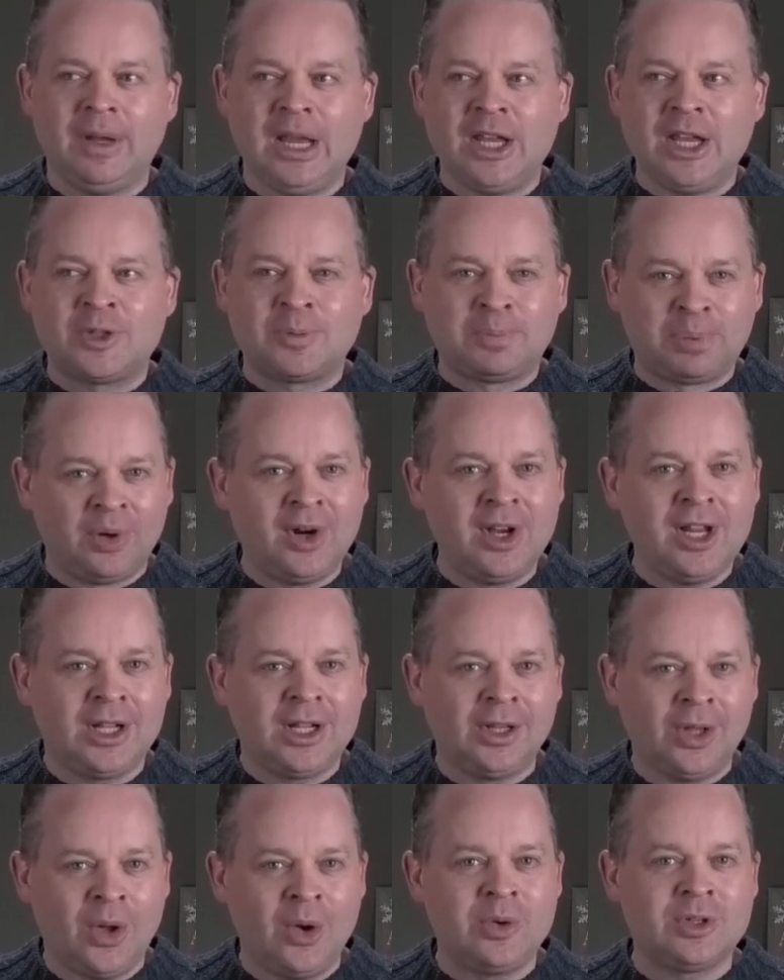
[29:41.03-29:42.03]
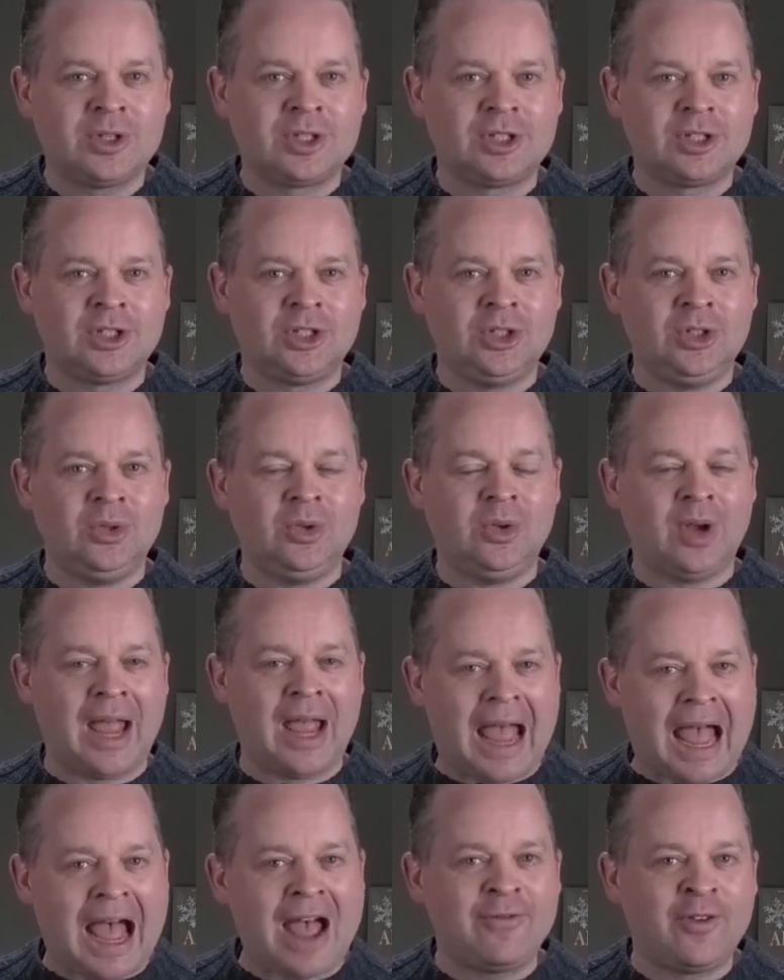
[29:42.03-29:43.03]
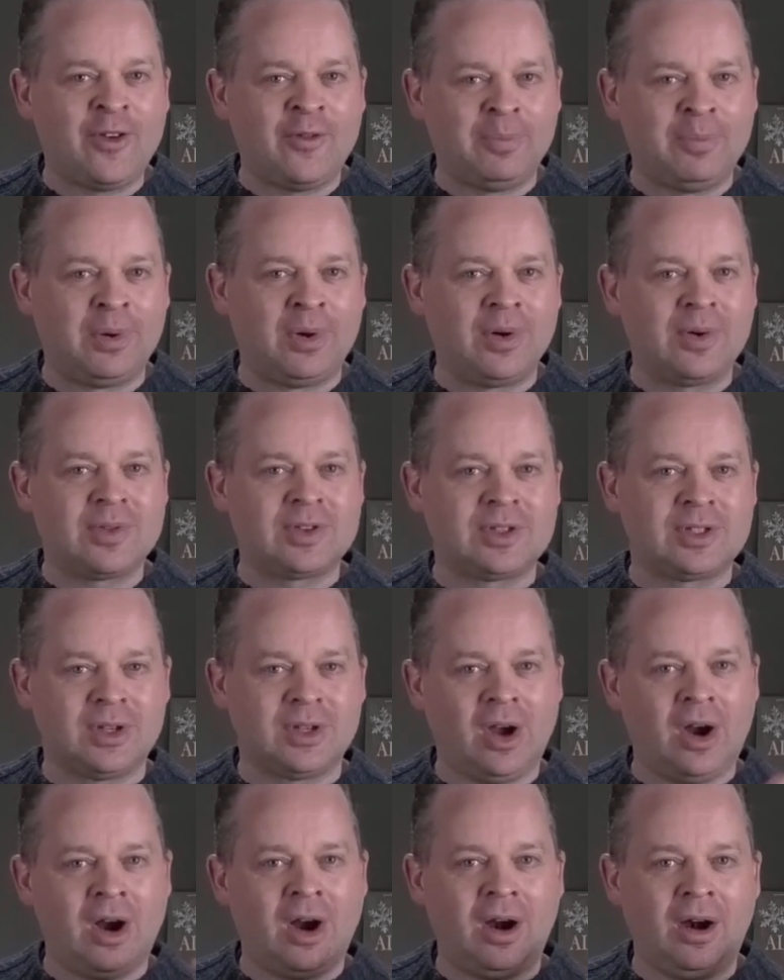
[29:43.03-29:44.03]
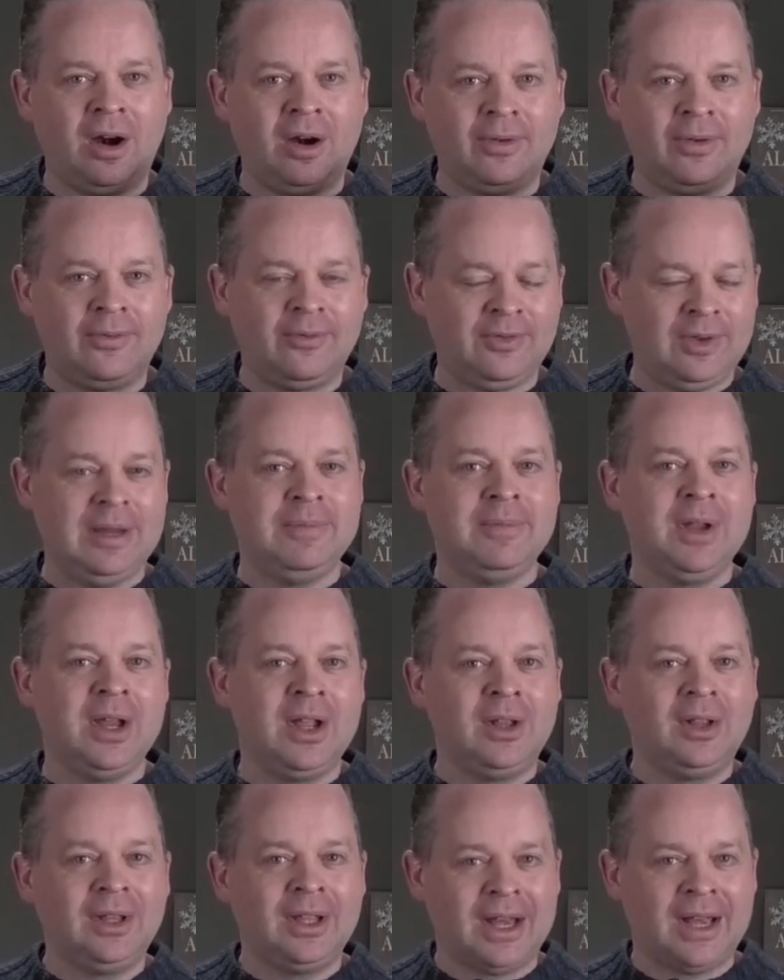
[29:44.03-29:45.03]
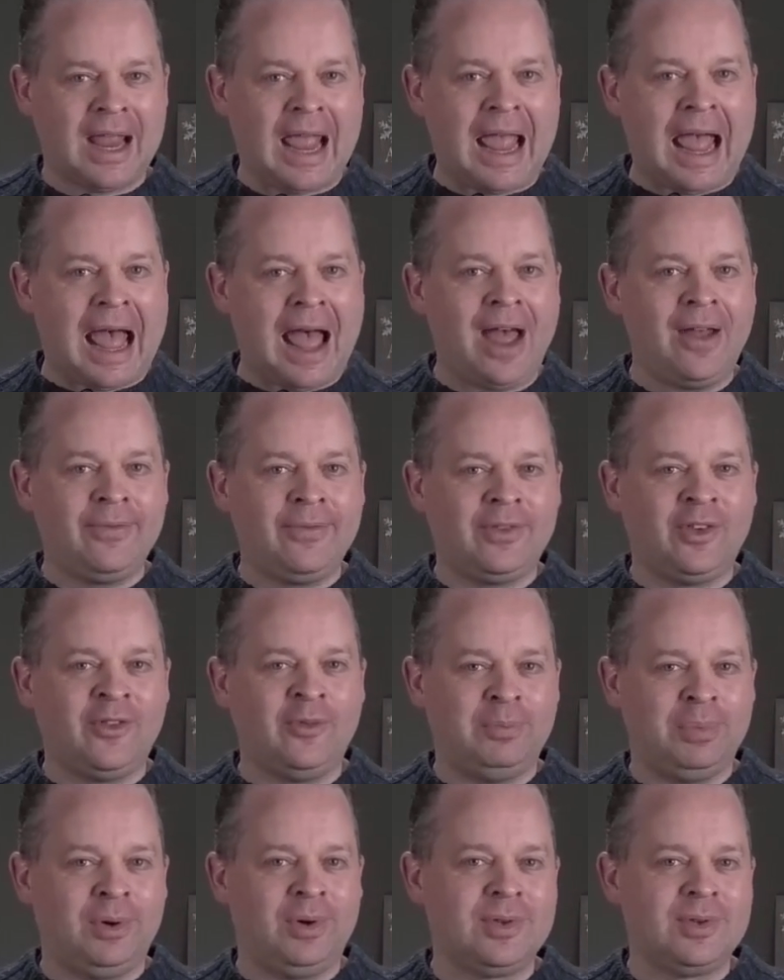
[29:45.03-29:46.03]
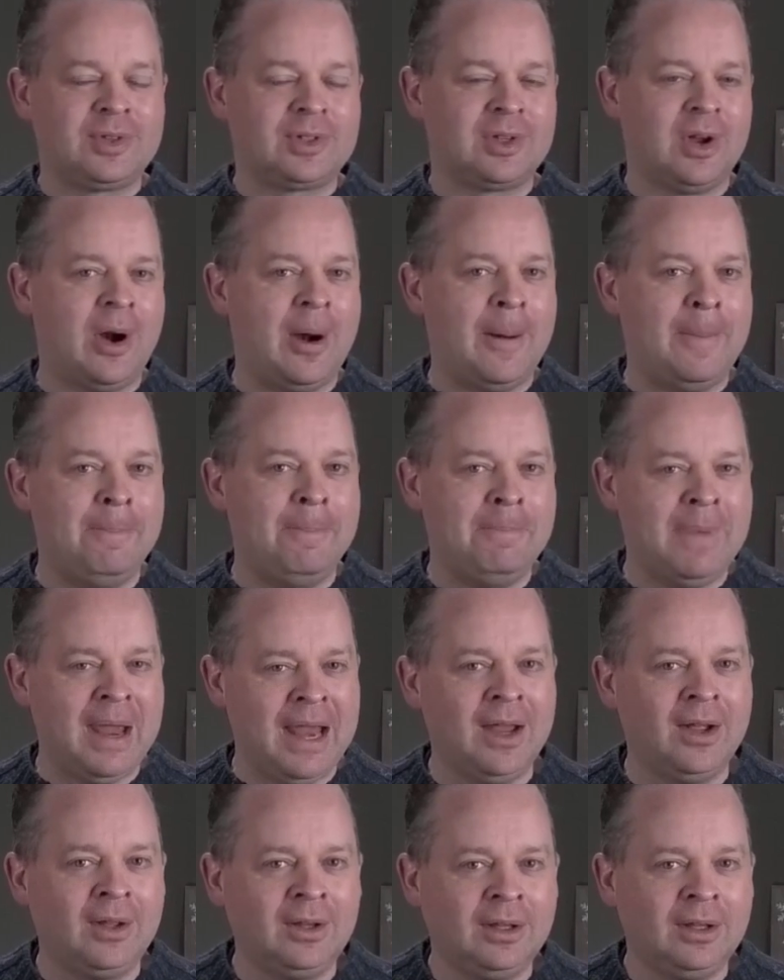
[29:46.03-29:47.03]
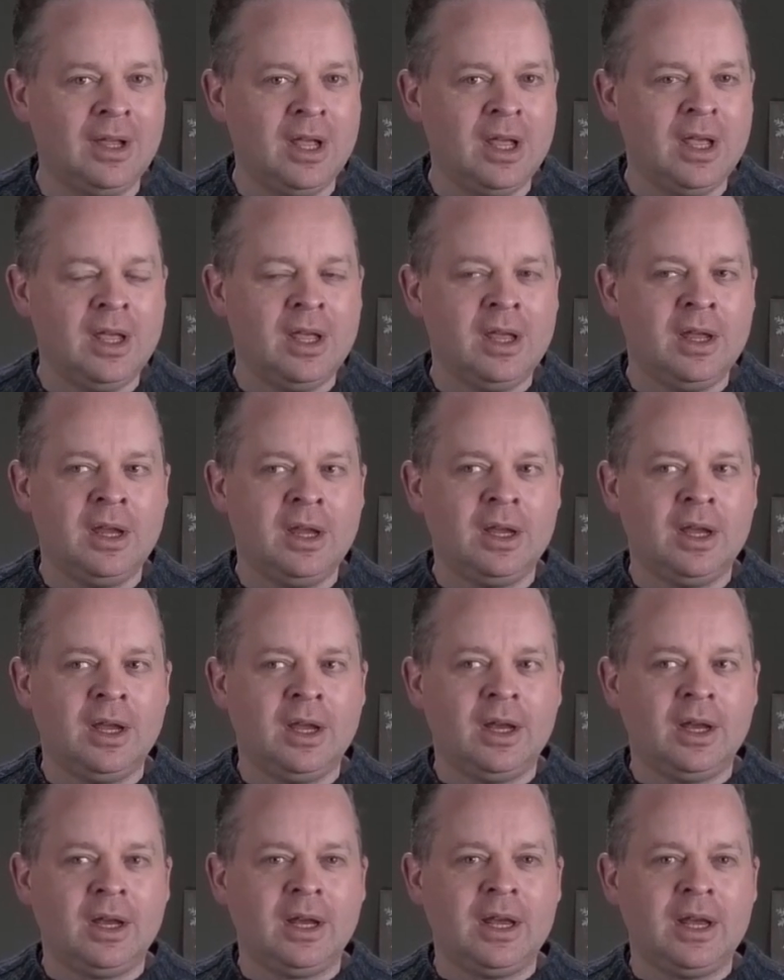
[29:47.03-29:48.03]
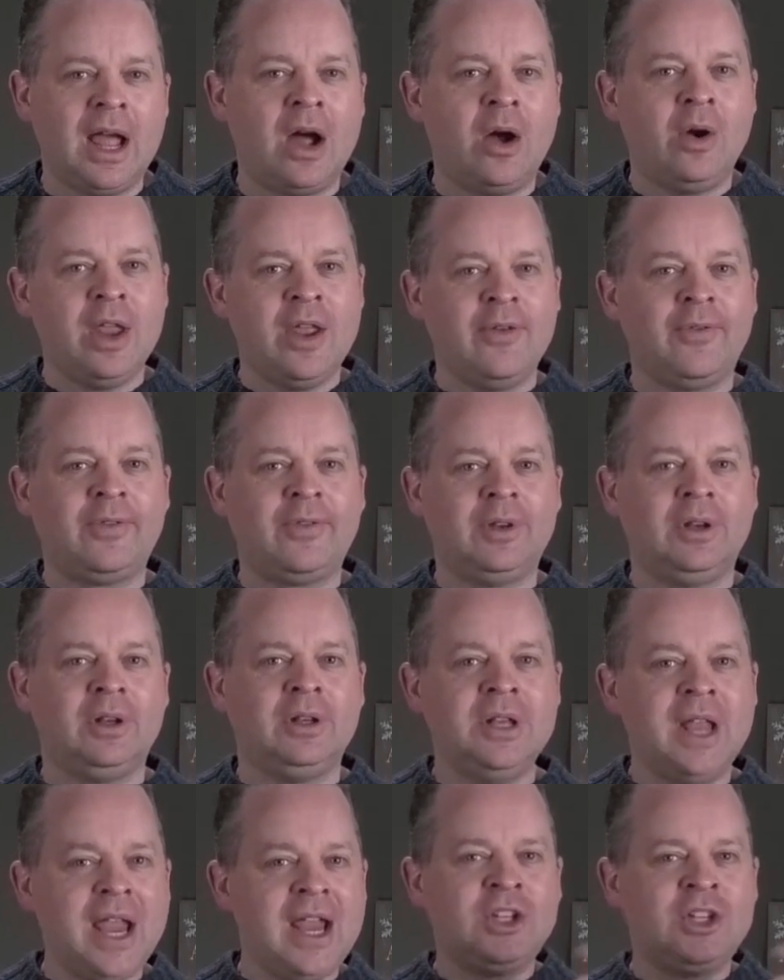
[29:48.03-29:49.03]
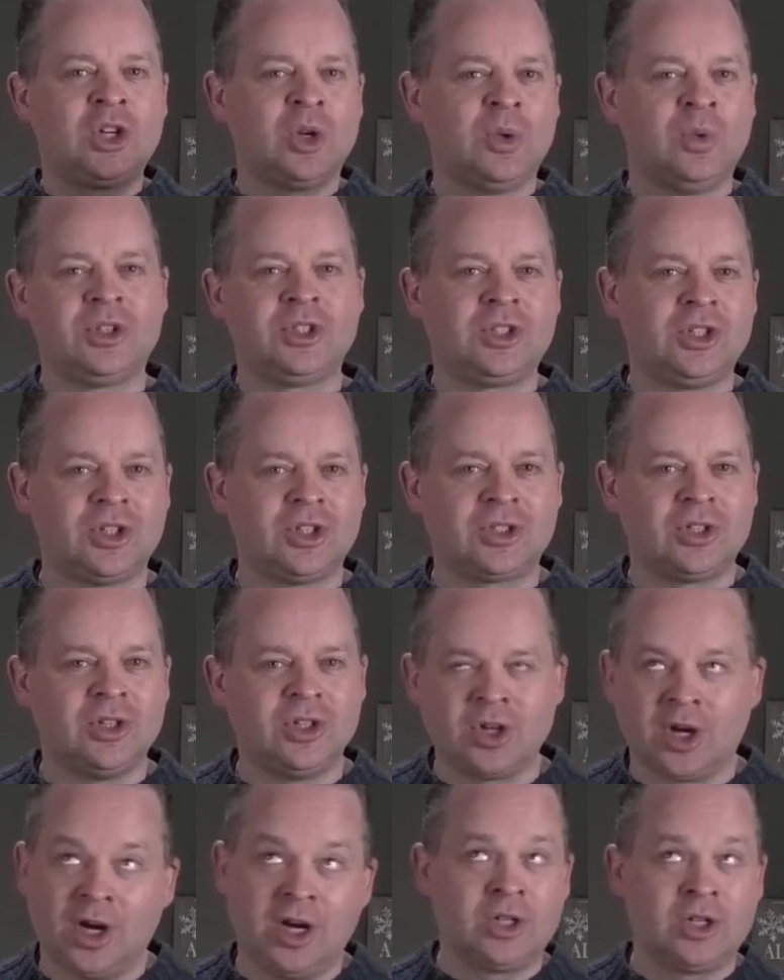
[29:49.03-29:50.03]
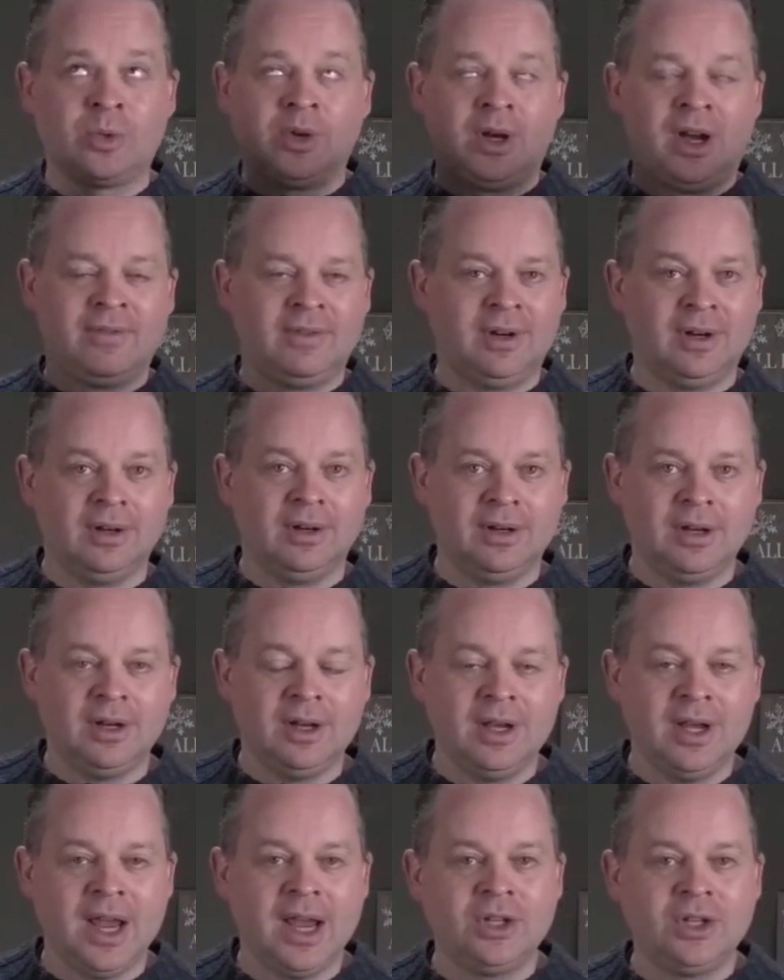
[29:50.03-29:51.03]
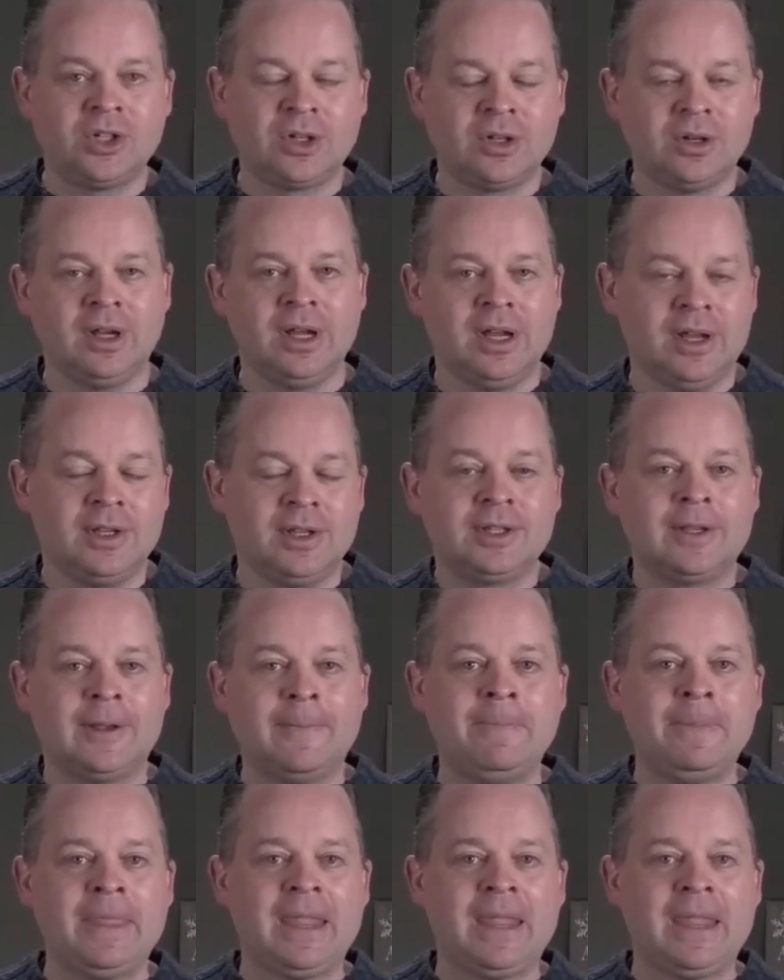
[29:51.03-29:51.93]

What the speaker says: it's pretty close to half of births are female and half of births are male. Now, if nature was just in charge, whatever nature is,